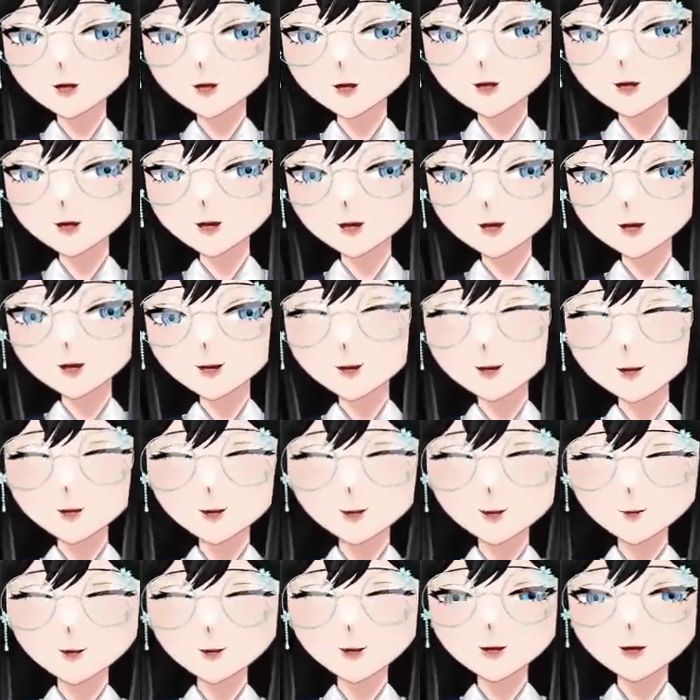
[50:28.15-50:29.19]
And
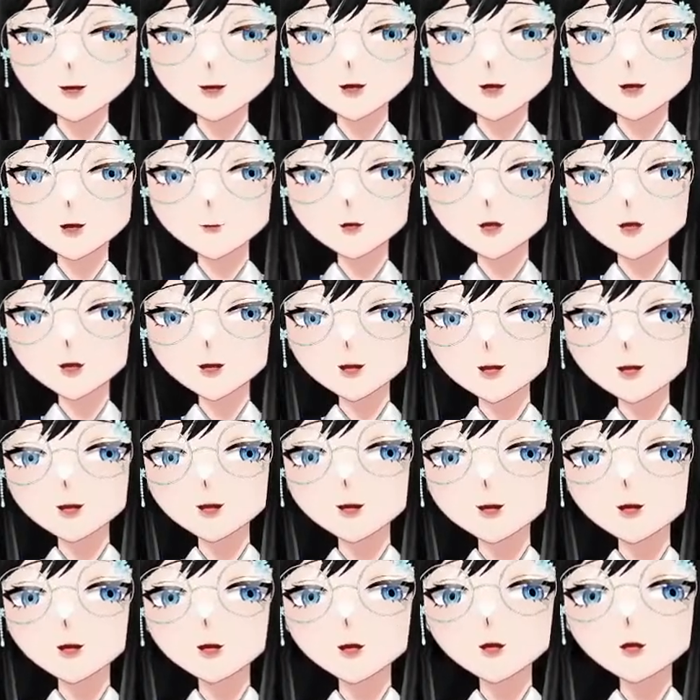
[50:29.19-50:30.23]
that's because
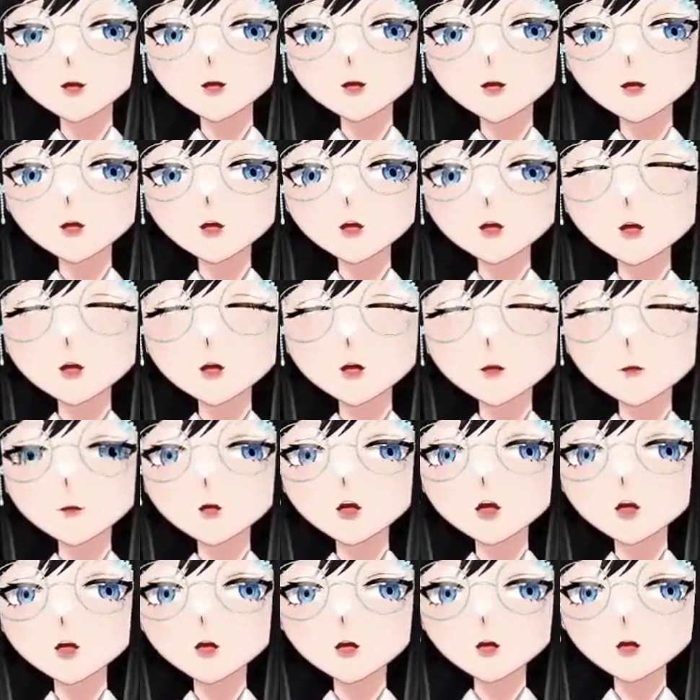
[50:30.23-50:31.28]
acetylation
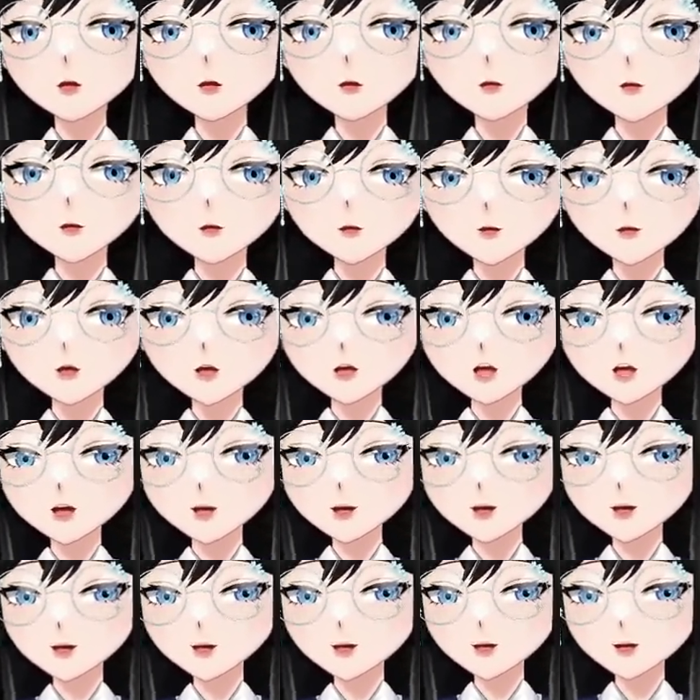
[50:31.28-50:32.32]
typically
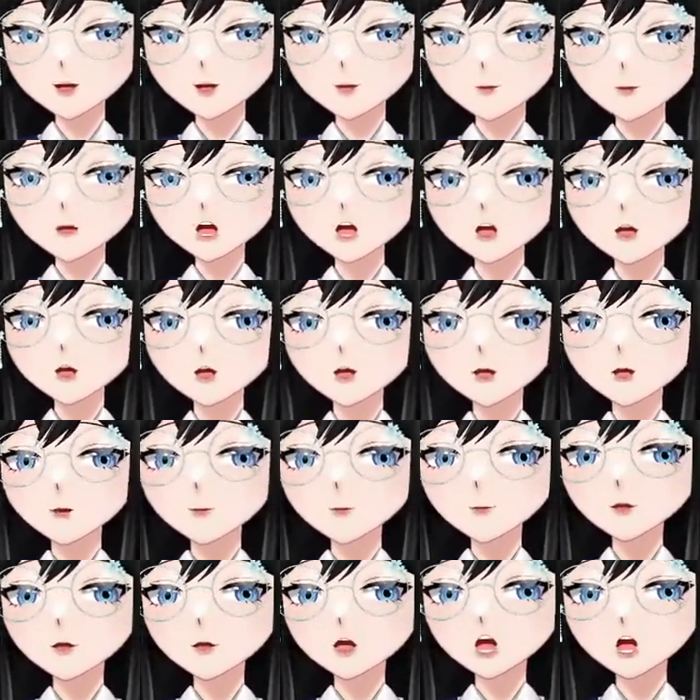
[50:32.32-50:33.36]
neutralizes the positive
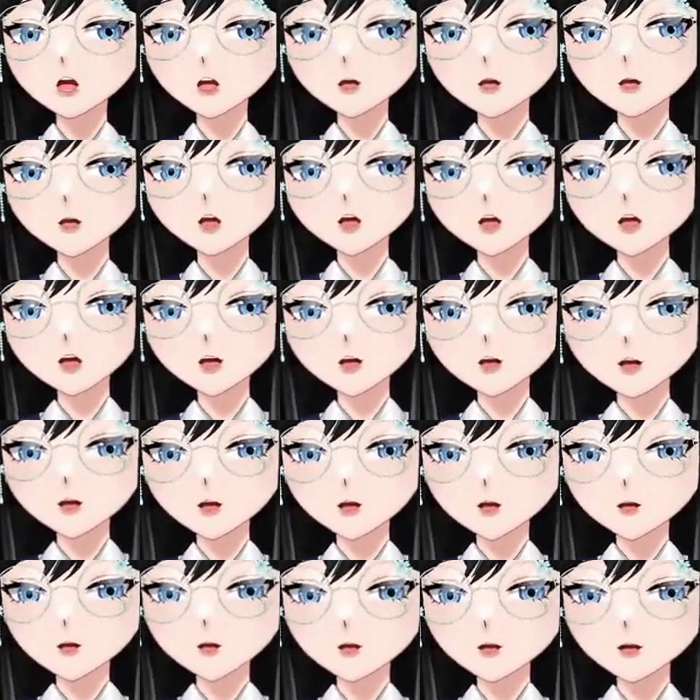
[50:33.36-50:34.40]
charge on
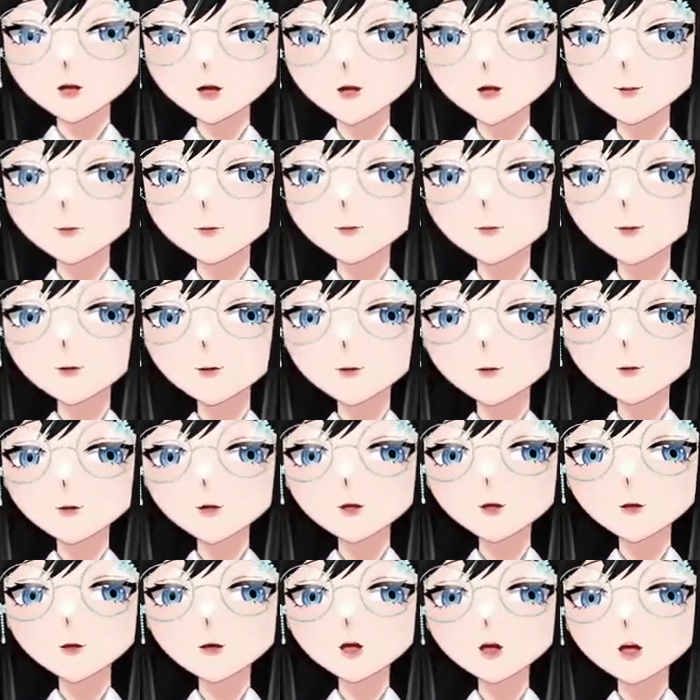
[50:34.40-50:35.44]
histones, which
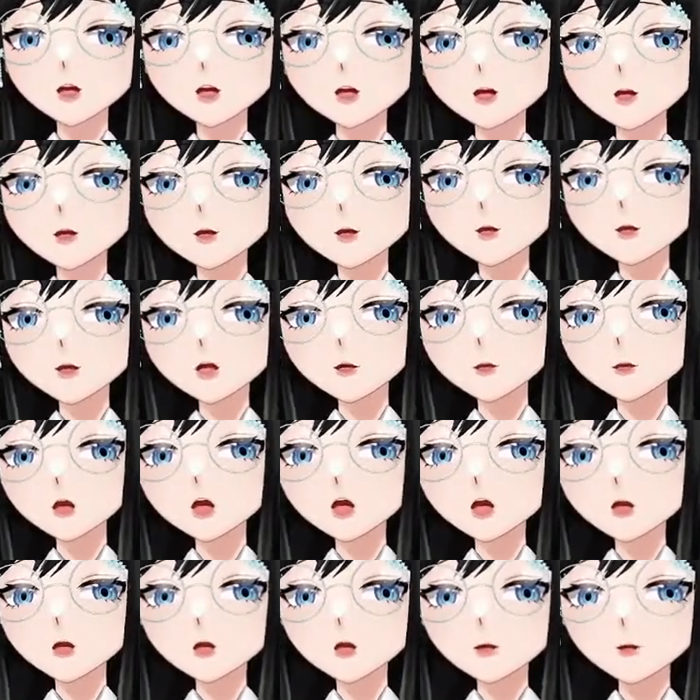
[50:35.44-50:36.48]
would lead to a more
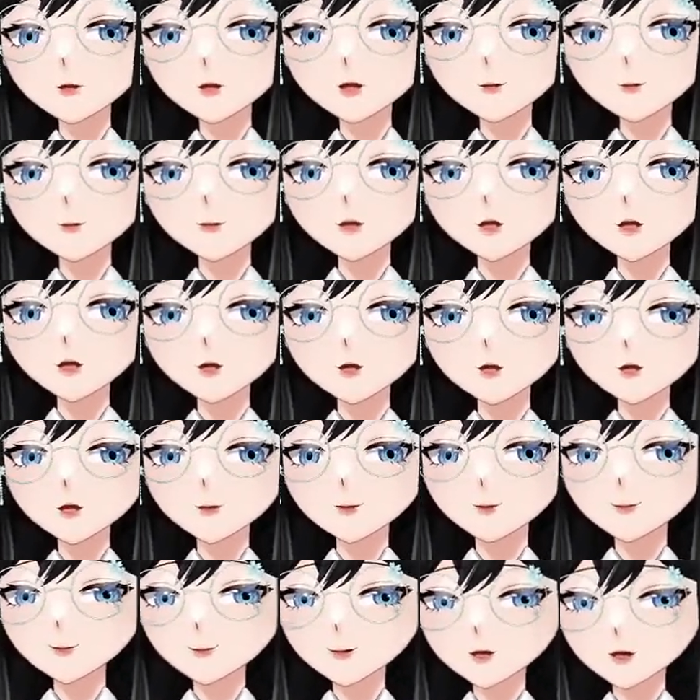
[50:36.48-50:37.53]
open structure.
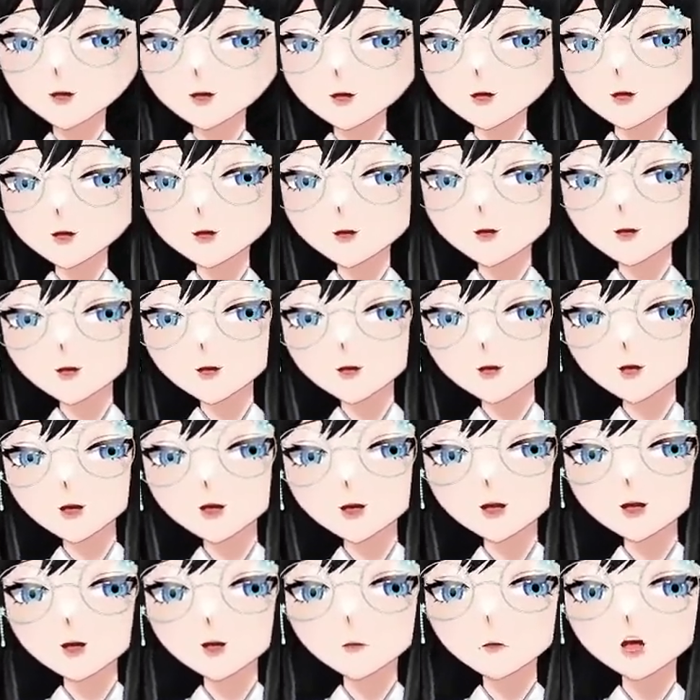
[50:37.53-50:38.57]
And
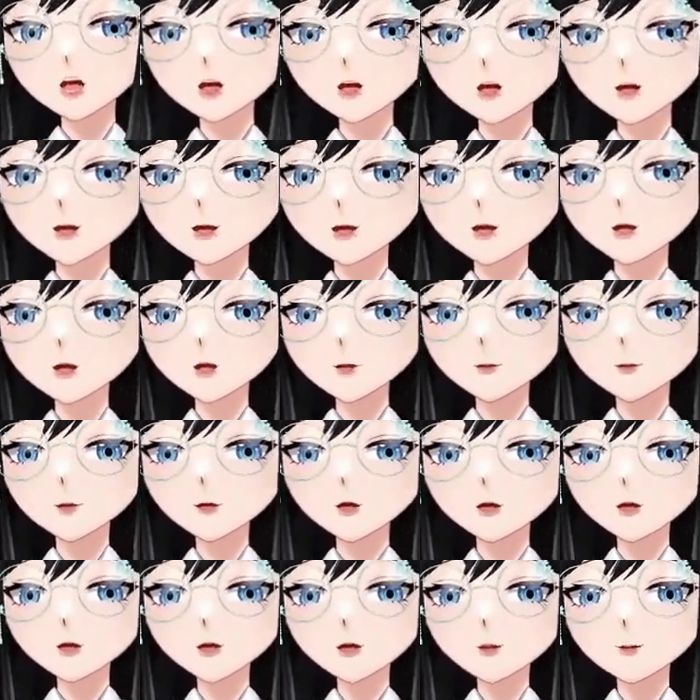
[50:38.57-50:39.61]
then methylation would,
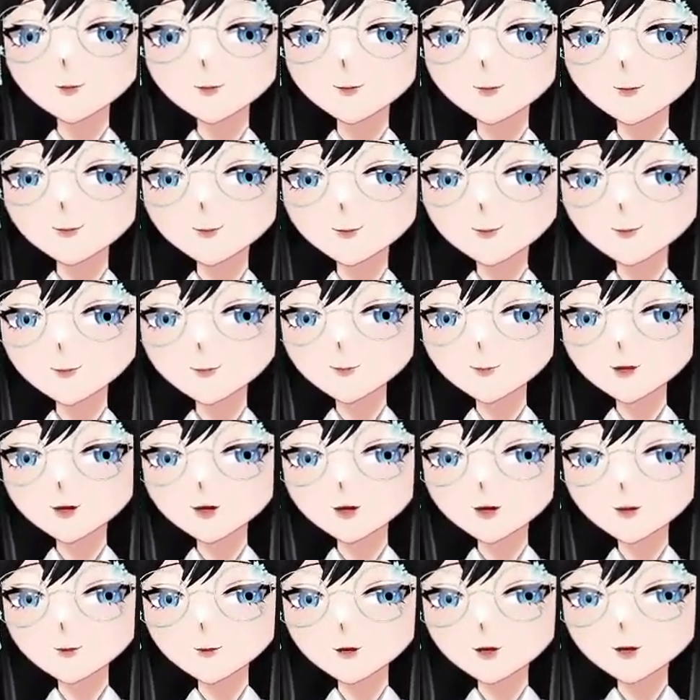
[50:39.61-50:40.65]

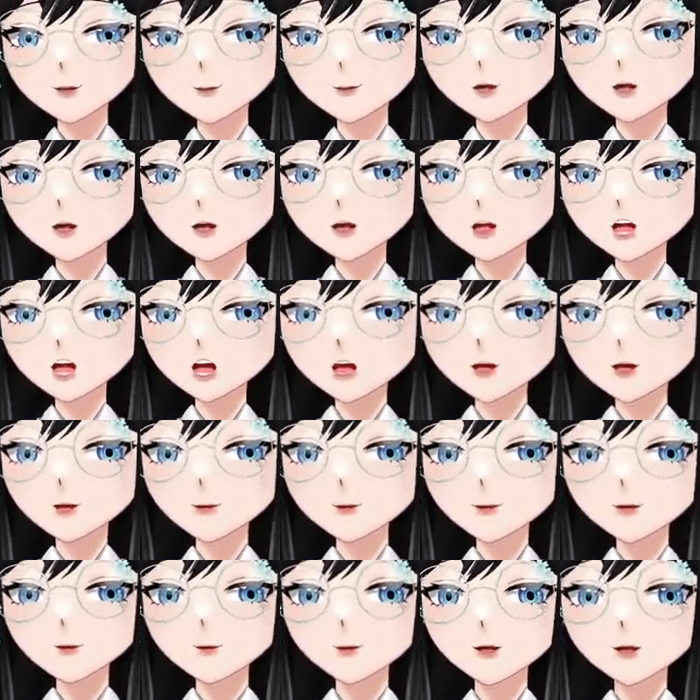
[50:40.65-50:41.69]
specifically at
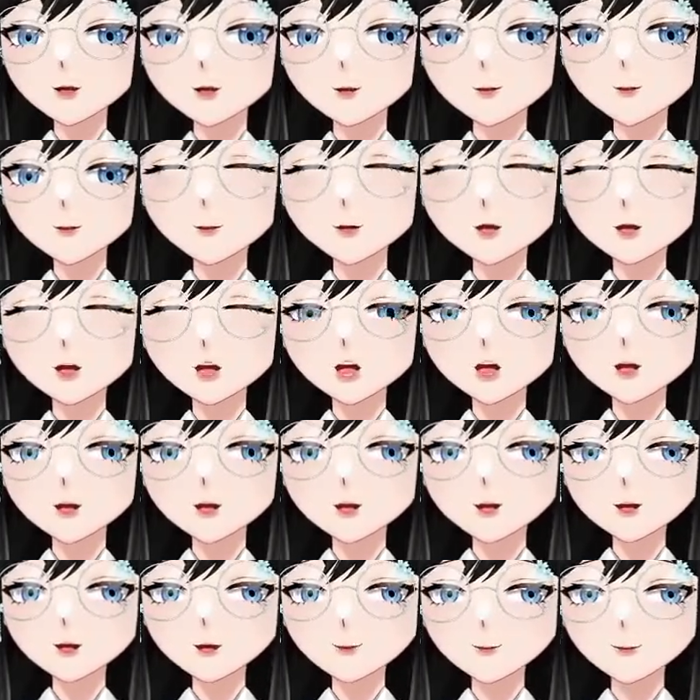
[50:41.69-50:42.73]
around the
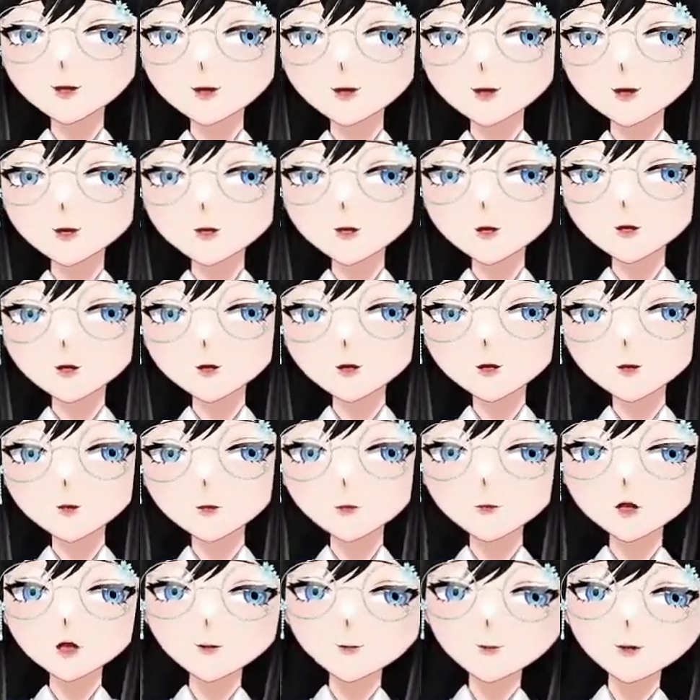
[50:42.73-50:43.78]
lysine residues,
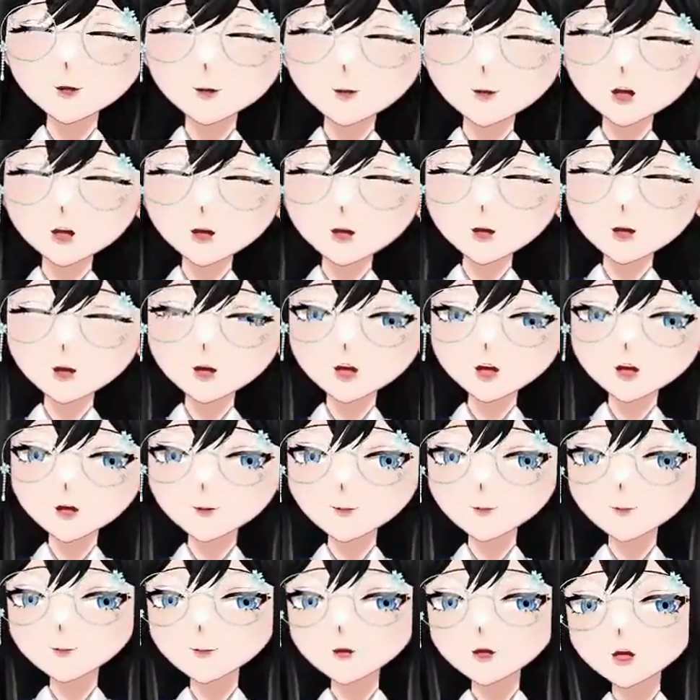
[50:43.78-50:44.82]
if you methylate,
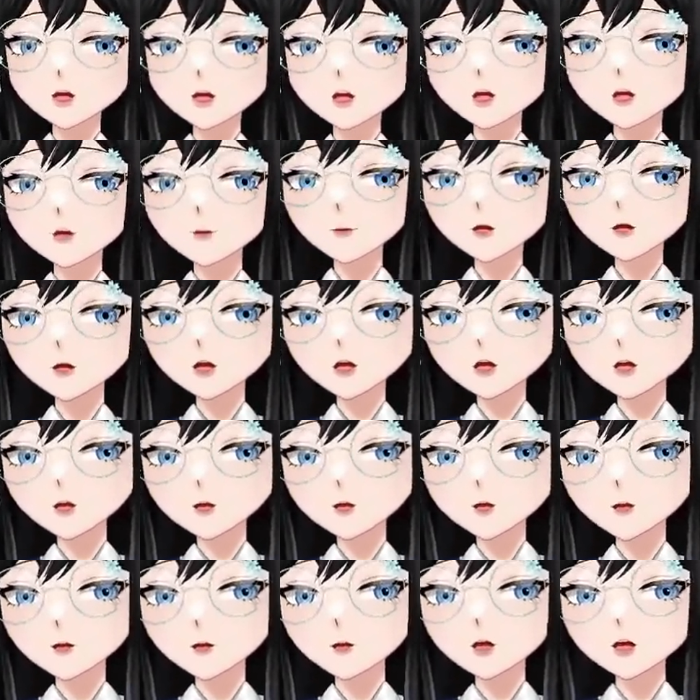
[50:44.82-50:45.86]
it would lead to
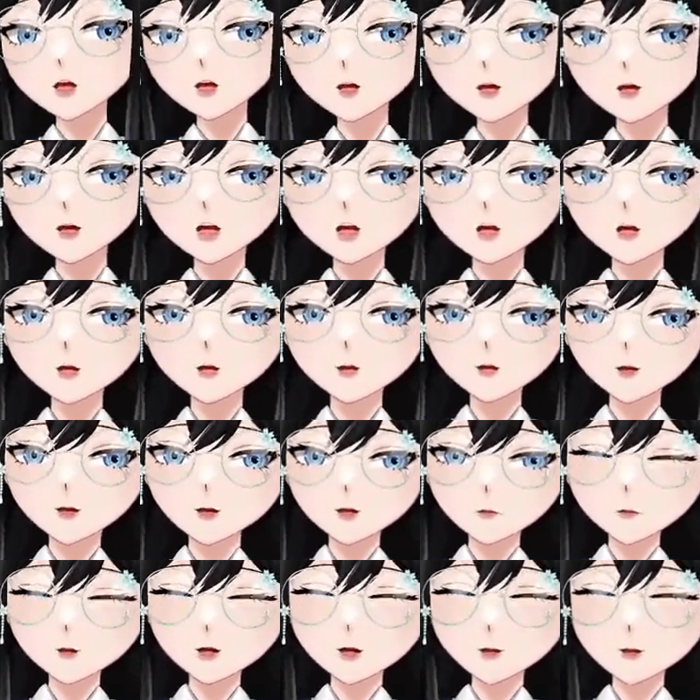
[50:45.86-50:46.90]
gene silencing
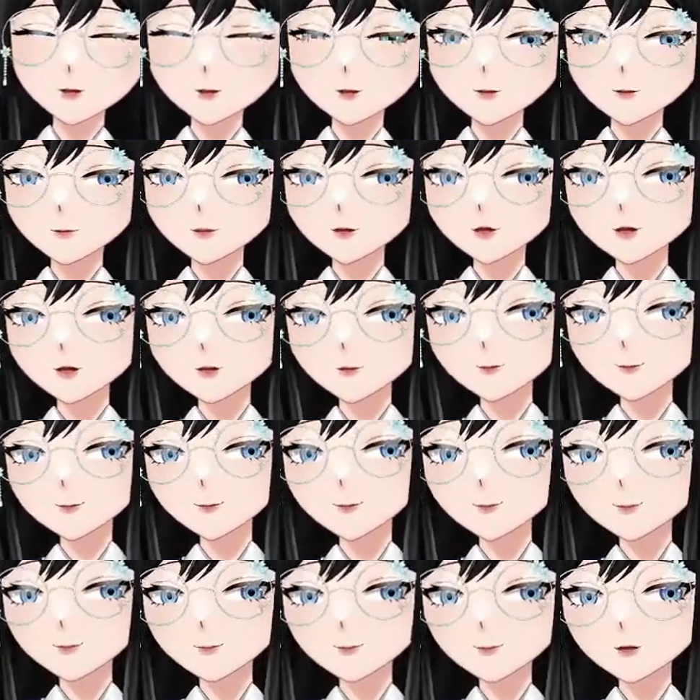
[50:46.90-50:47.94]
because it would
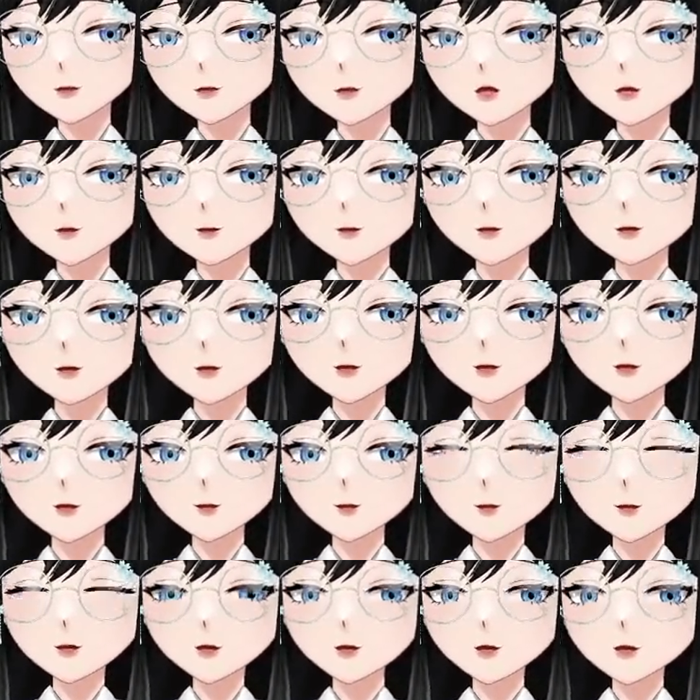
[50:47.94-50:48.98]
promote the
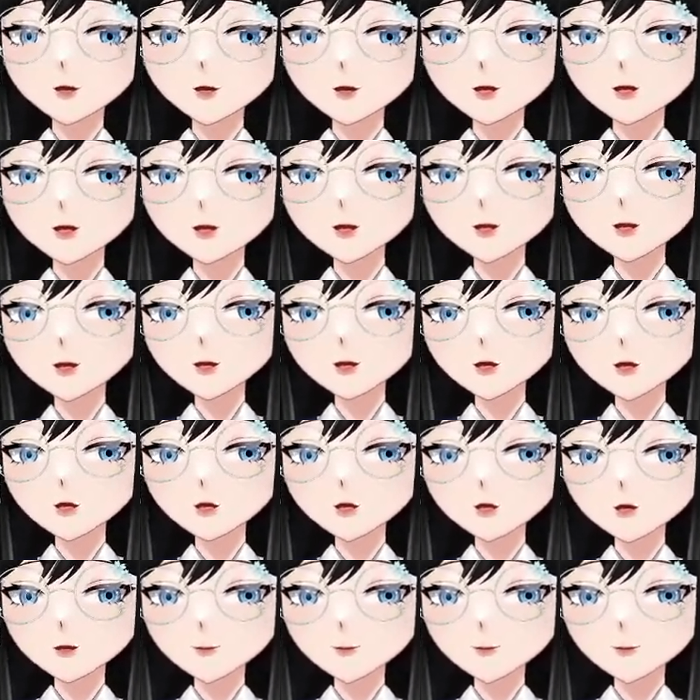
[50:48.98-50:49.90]
condensation.